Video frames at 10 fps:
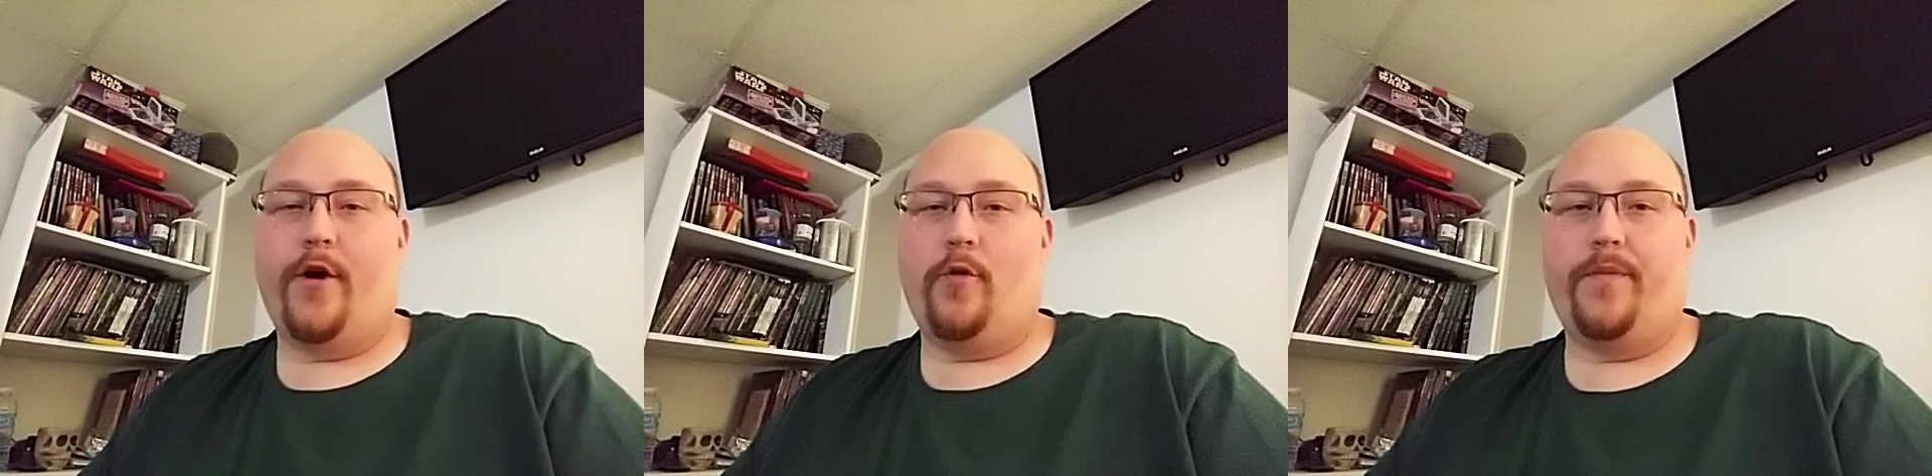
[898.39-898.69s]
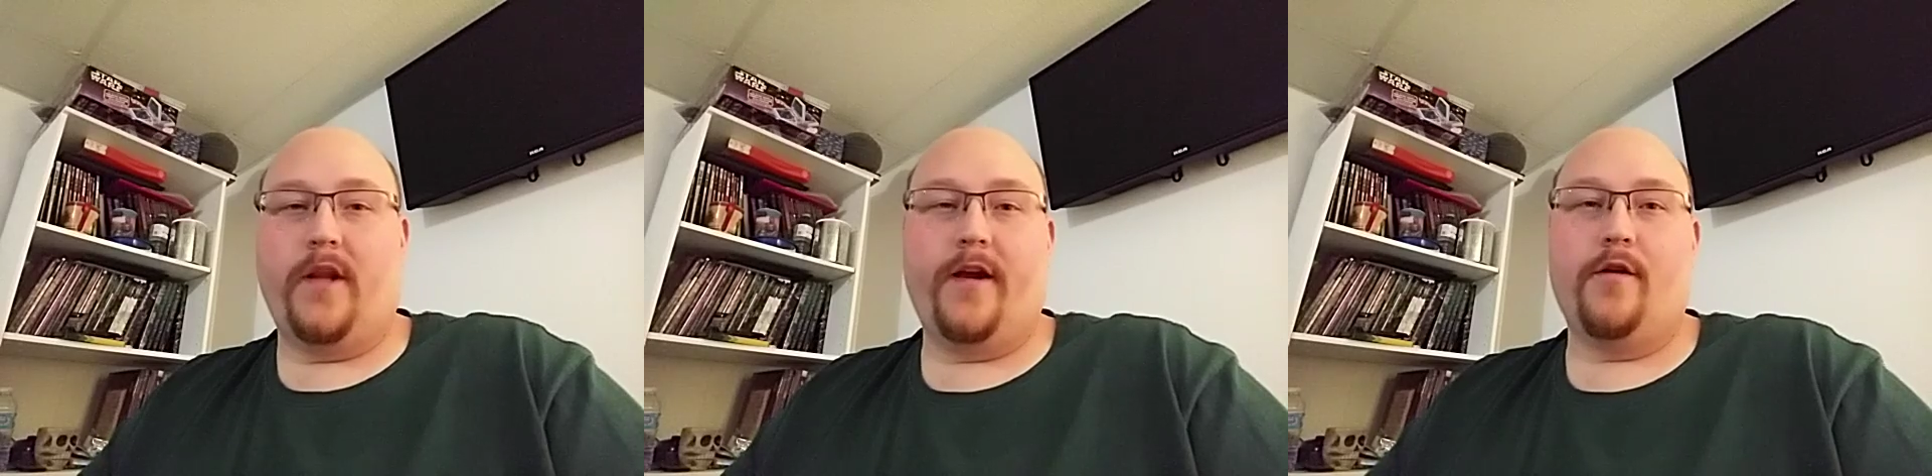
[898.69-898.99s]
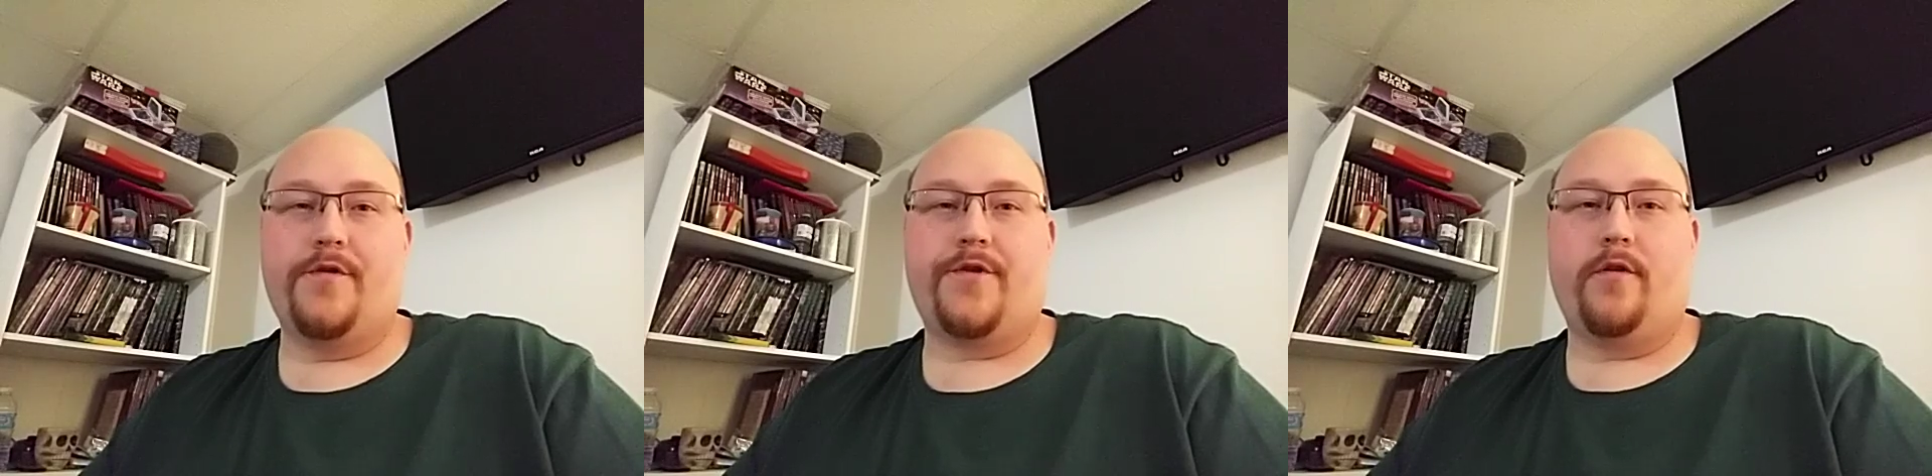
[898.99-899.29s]
all
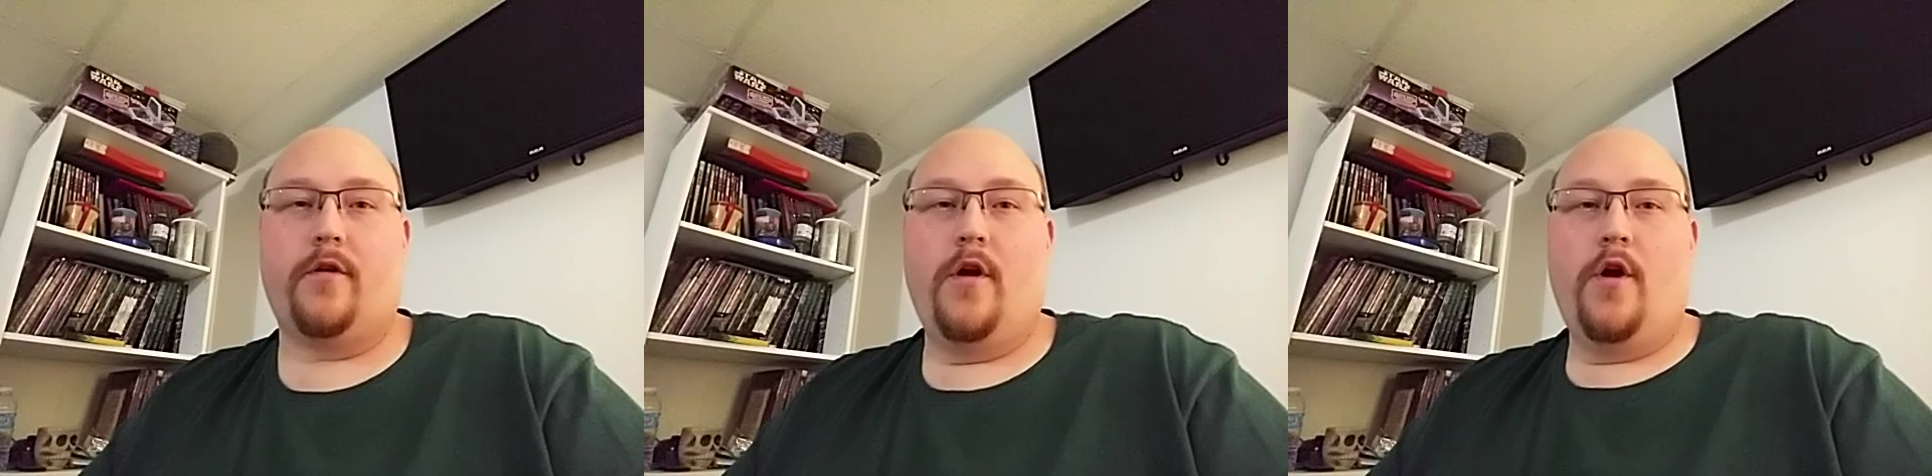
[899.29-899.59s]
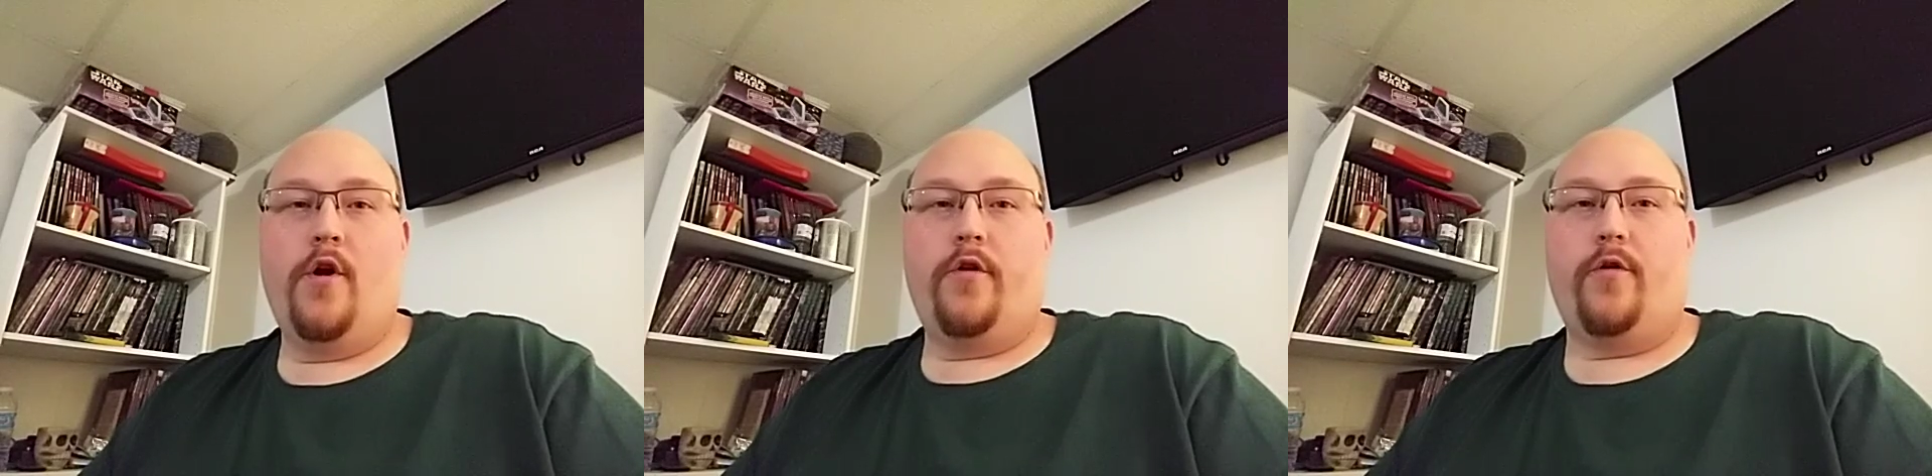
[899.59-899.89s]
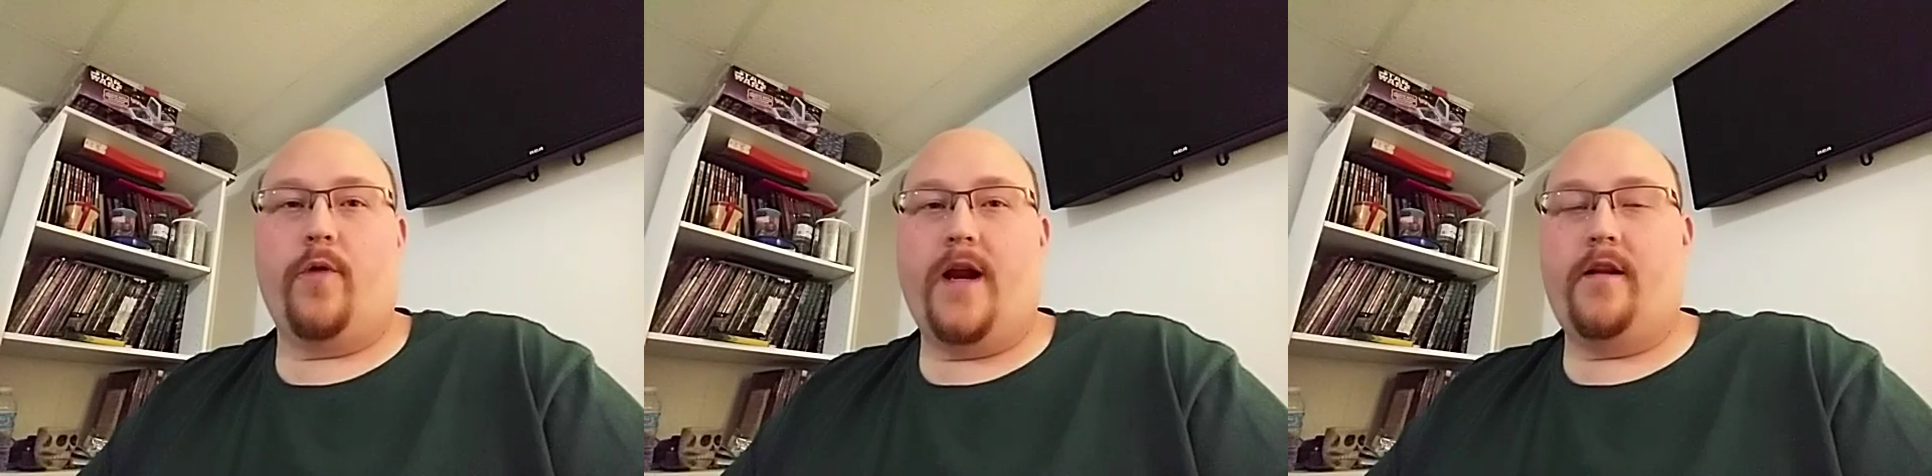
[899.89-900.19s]
players are
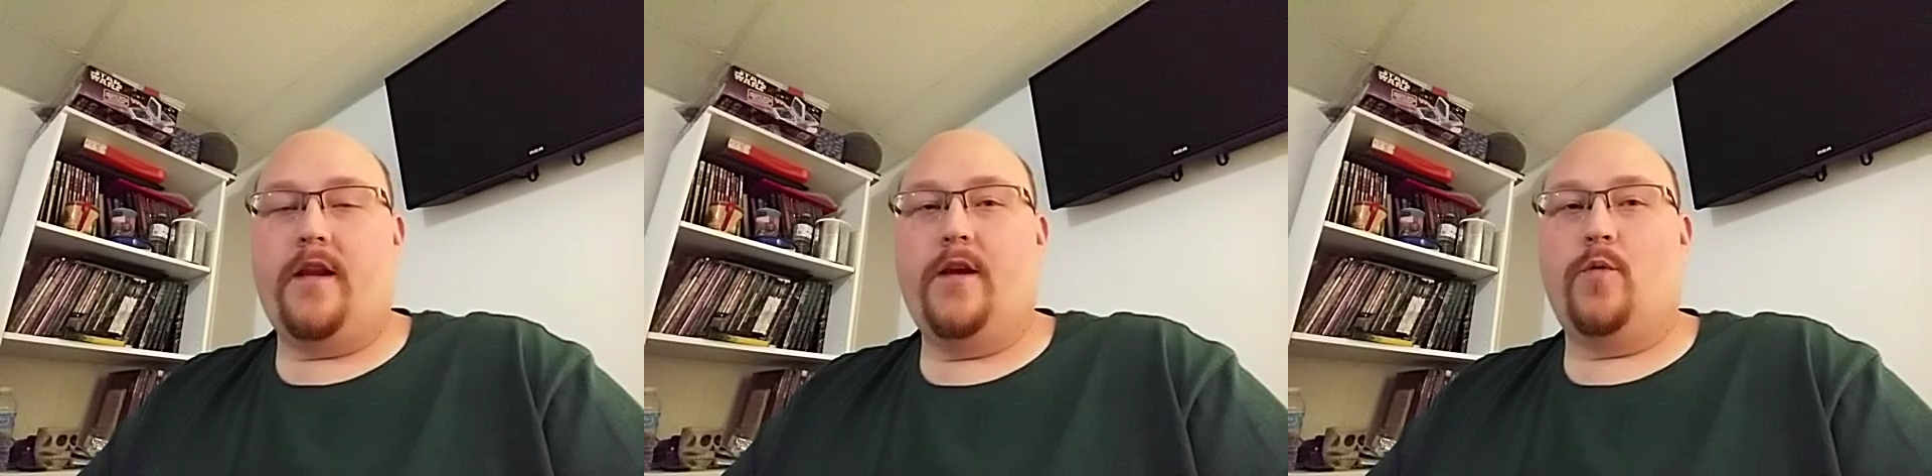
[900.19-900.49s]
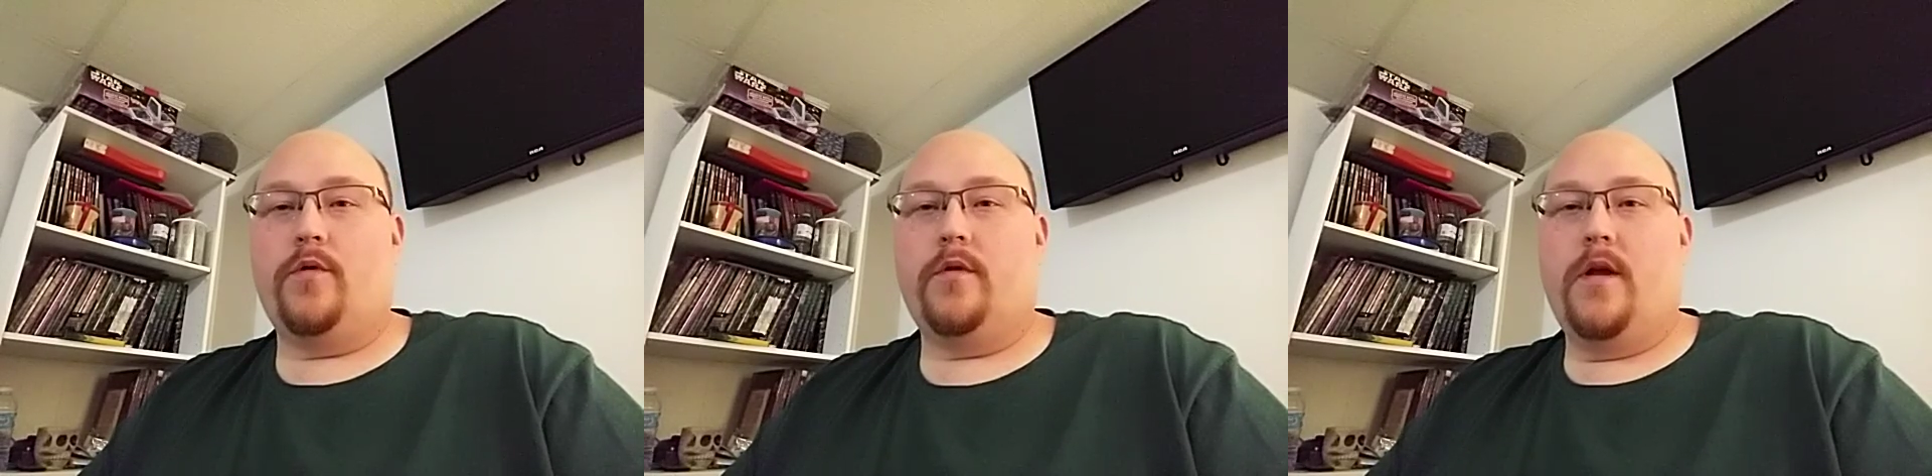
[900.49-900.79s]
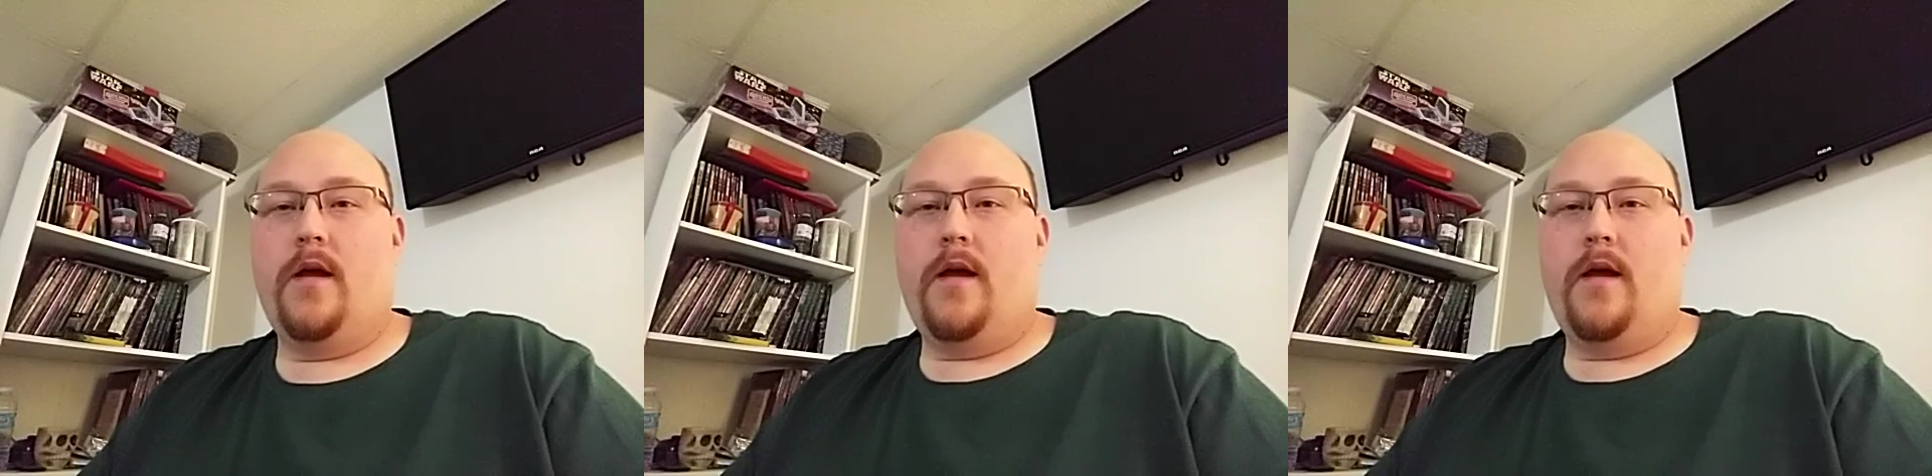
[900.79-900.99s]
created equal,